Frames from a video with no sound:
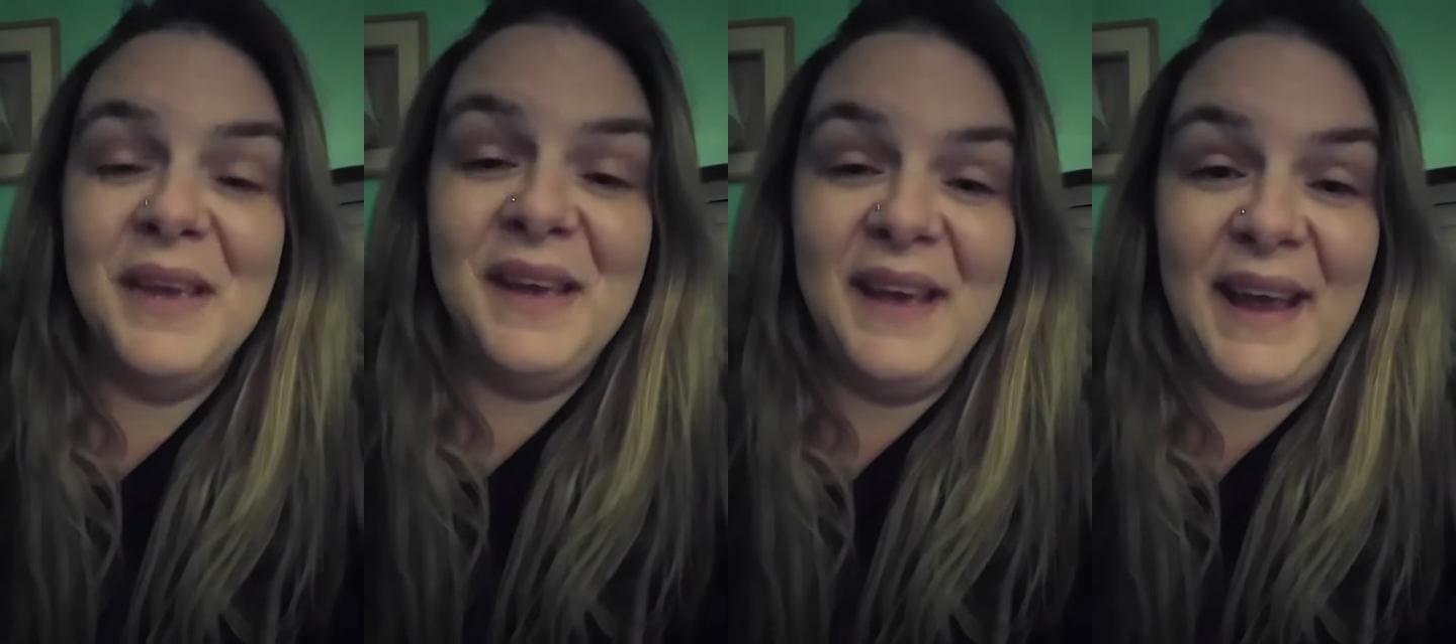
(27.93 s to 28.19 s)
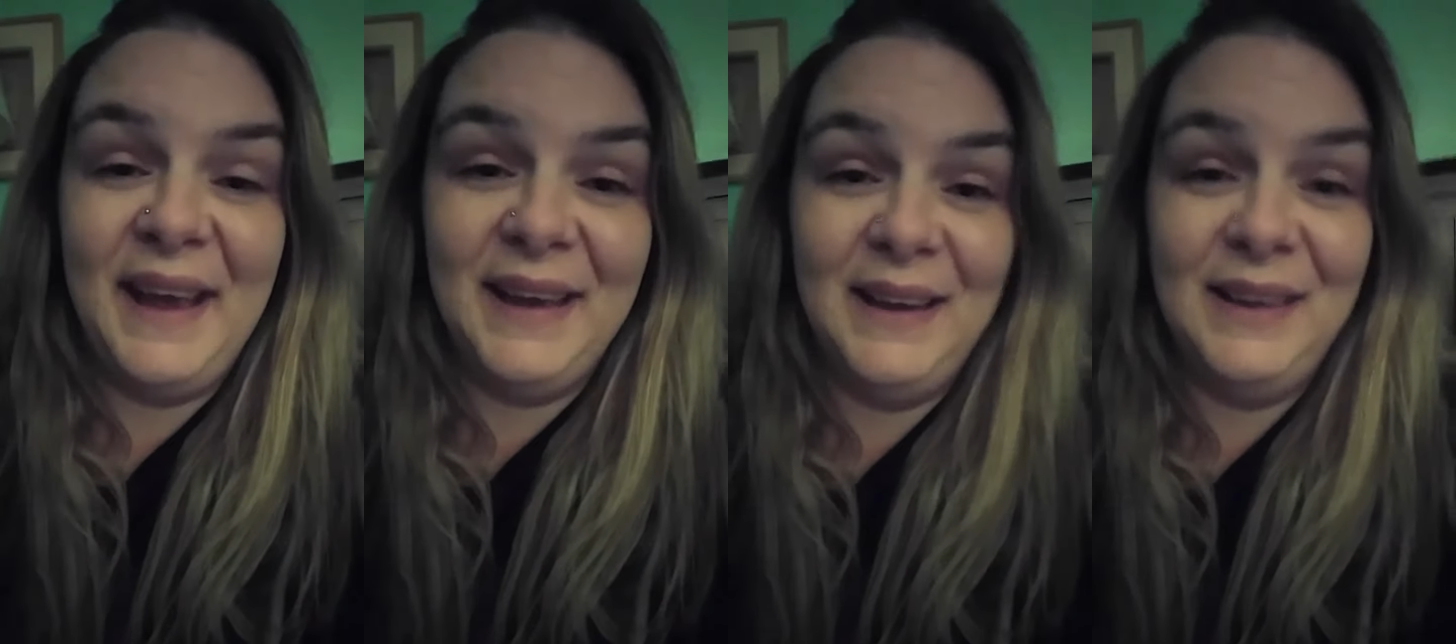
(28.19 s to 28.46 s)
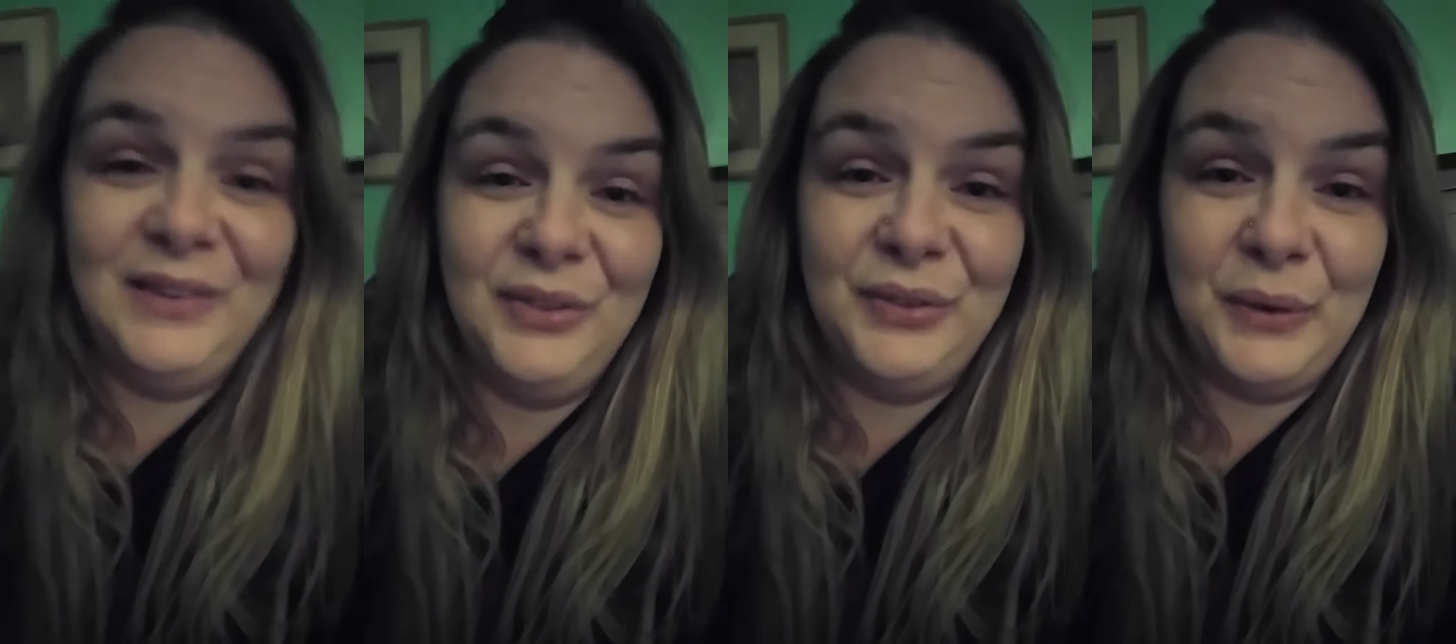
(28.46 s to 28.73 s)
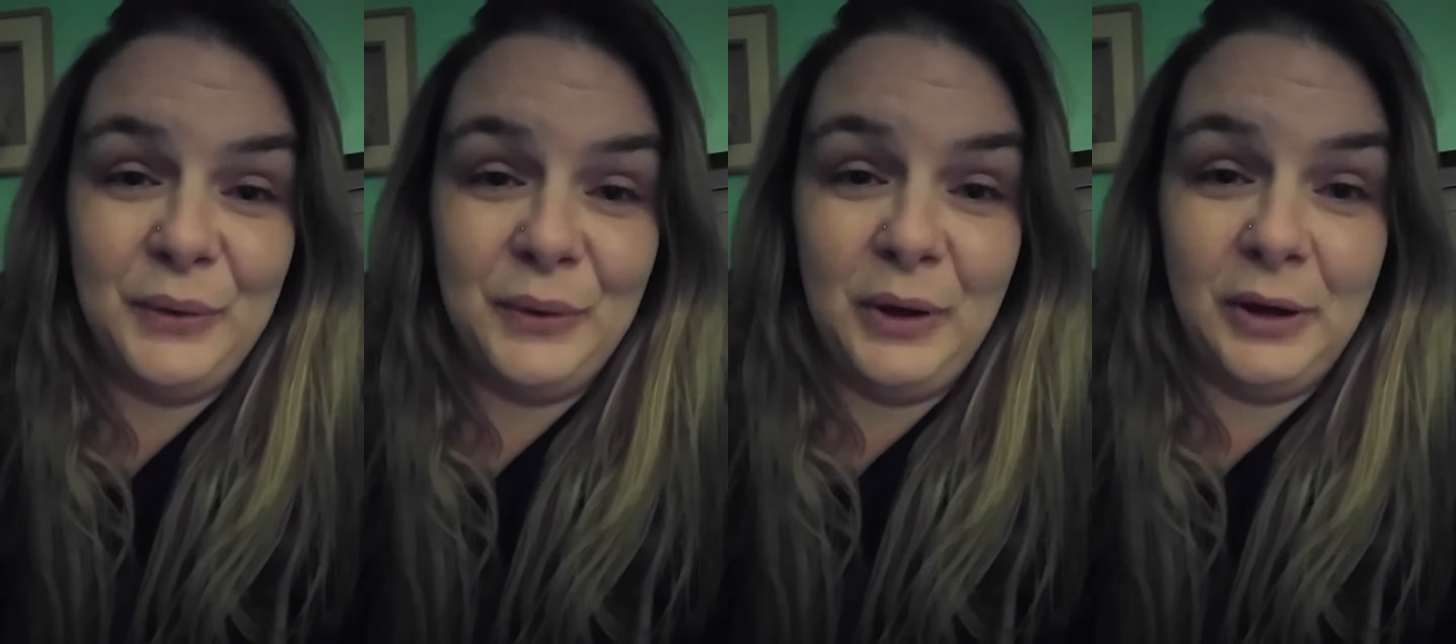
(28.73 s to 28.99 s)
And
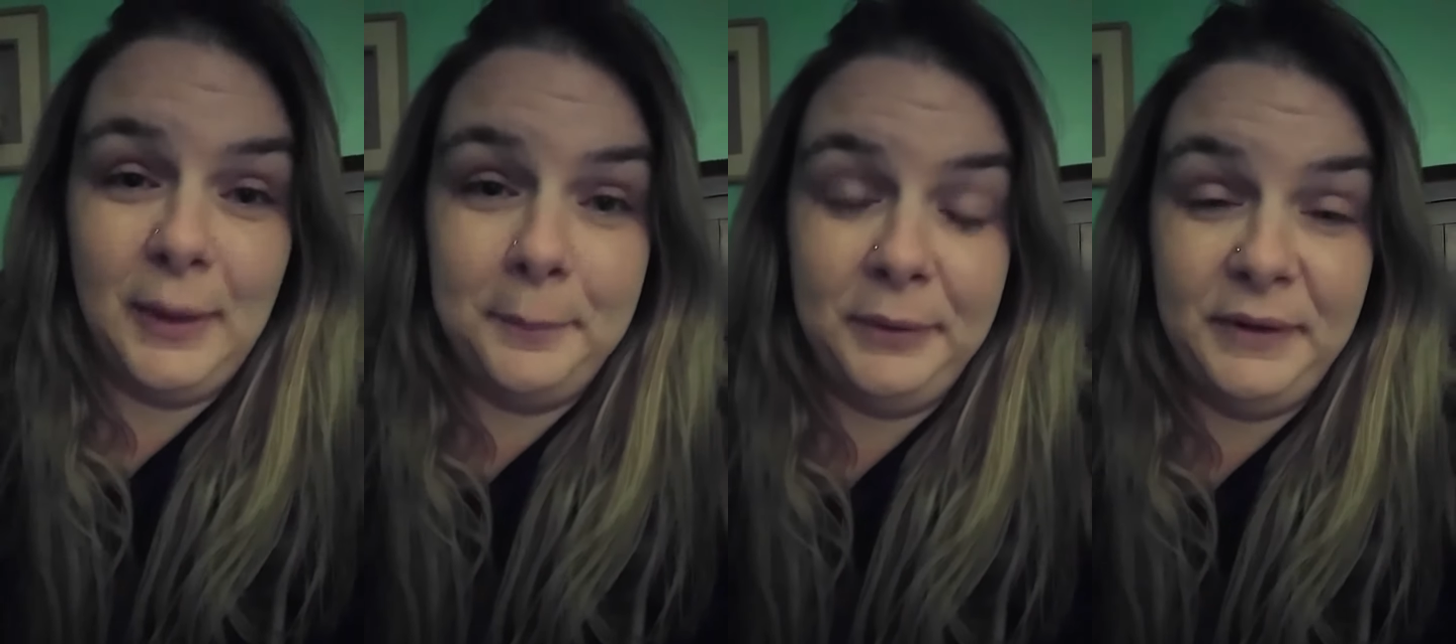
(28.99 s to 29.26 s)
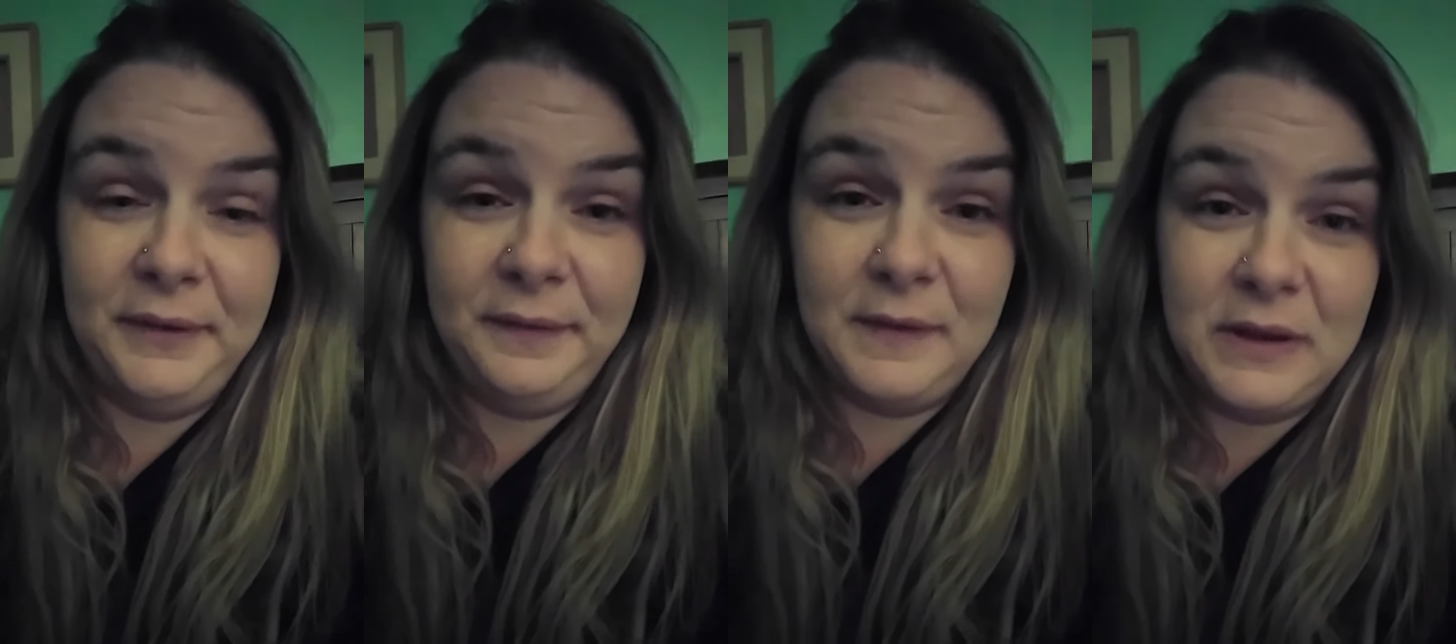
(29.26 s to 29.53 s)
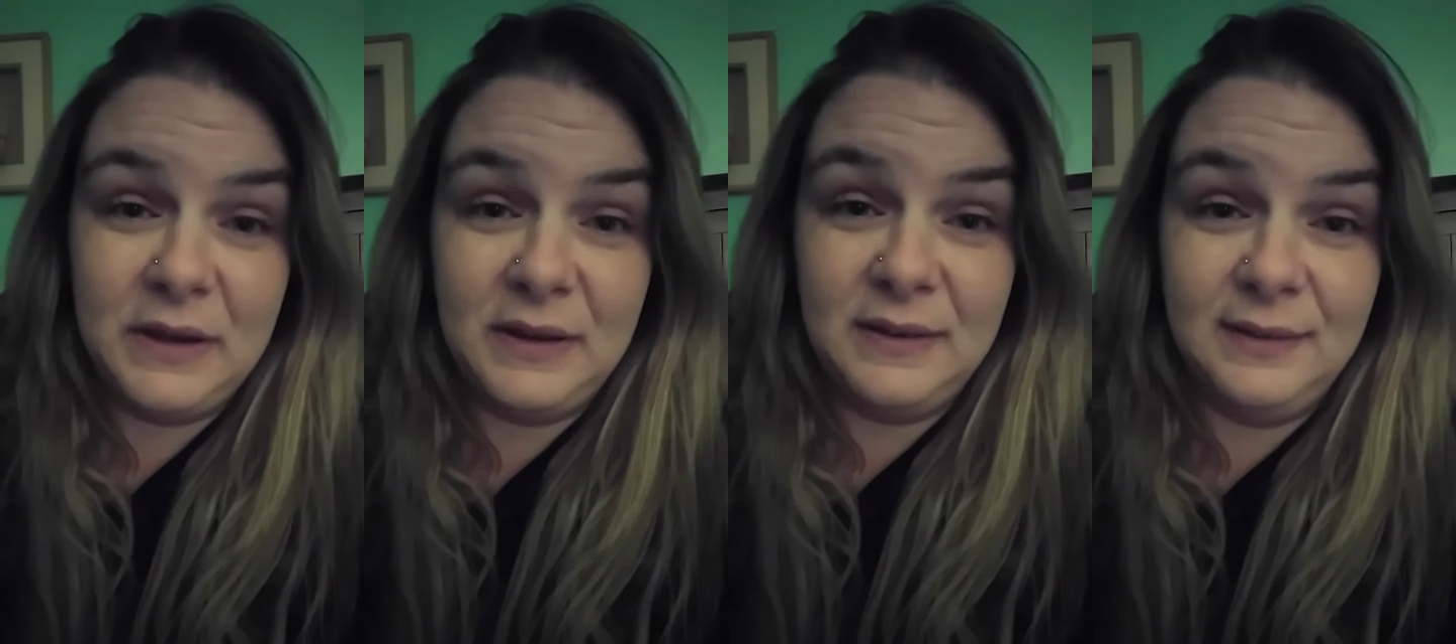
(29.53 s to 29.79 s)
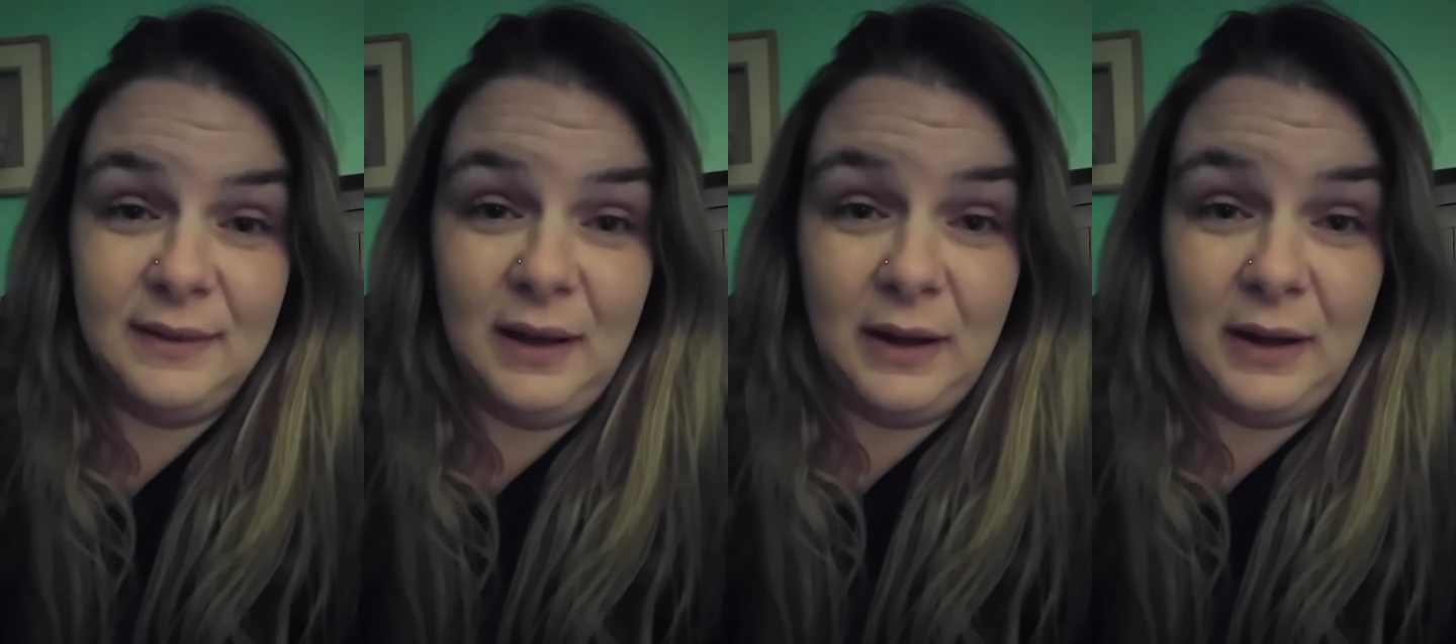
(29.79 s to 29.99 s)
so a couple of things,